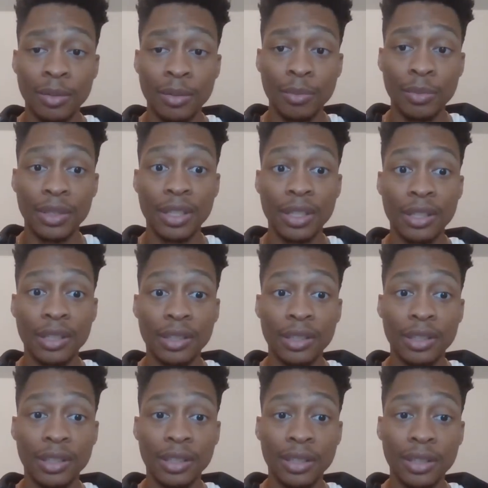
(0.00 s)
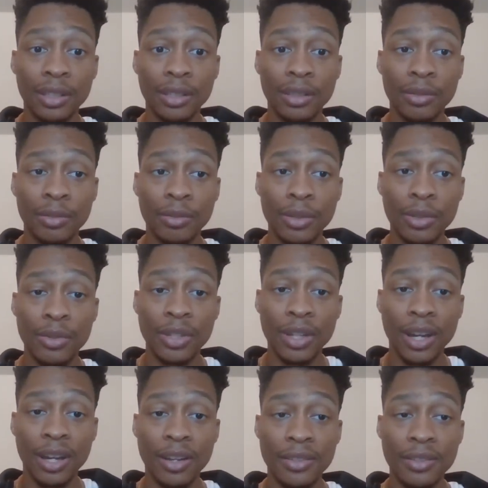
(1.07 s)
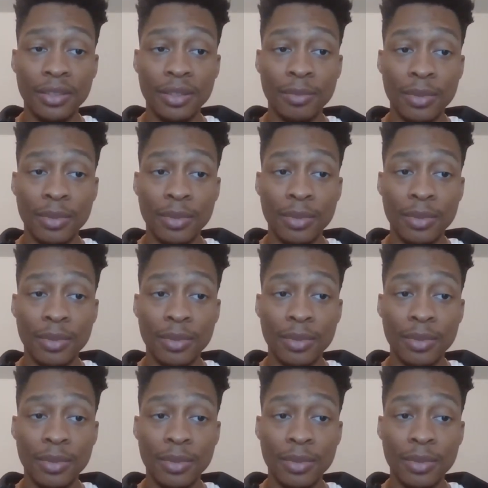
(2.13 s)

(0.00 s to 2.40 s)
But then when you challenge them,